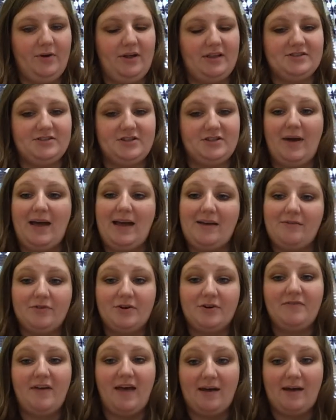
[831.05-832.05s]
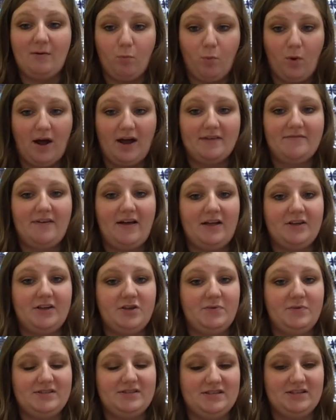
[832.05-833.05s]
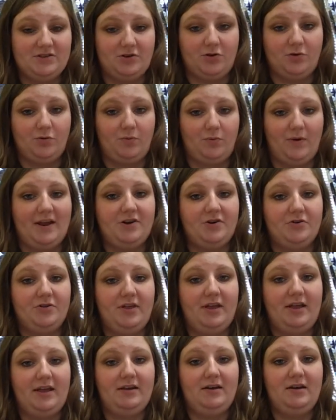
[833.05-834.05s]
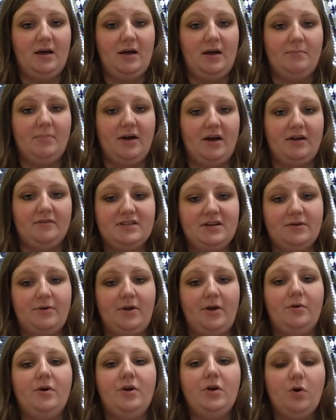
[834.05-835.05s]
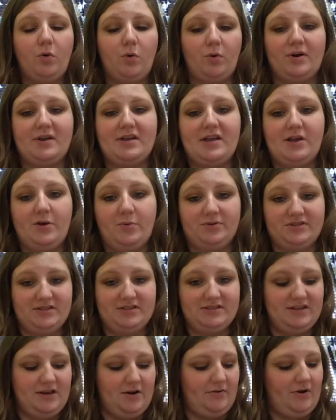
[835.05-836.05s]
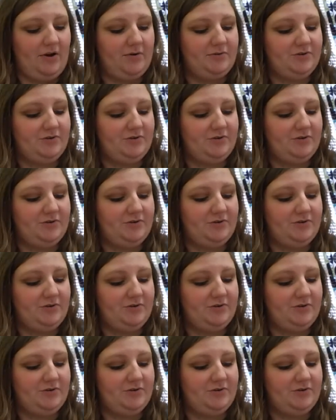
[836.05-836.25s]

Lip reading: and so every y value is either greater than, above 0, or equal to 0.